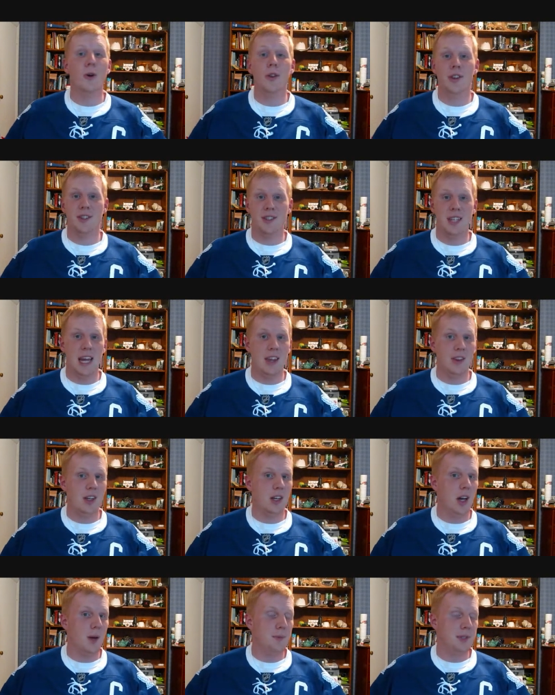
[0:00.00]
the Stanley
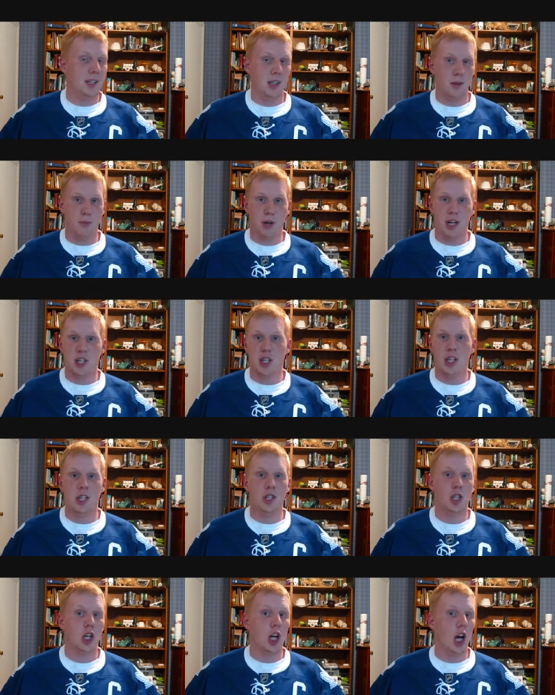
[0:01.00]
Cup celebration in
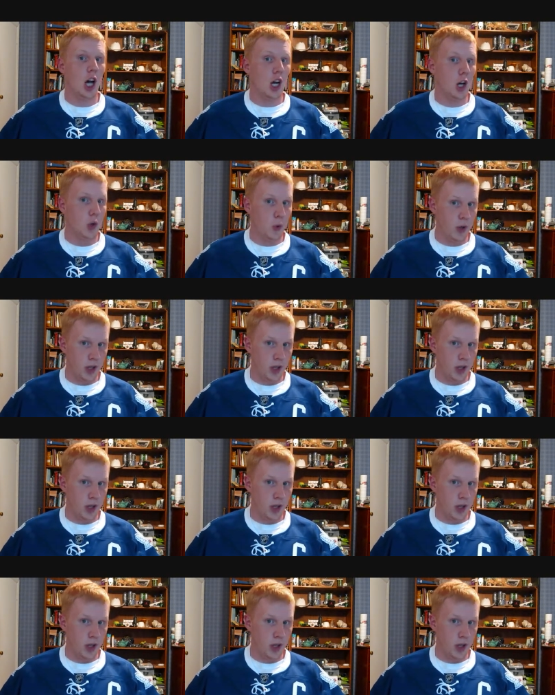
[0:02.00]
Chicago.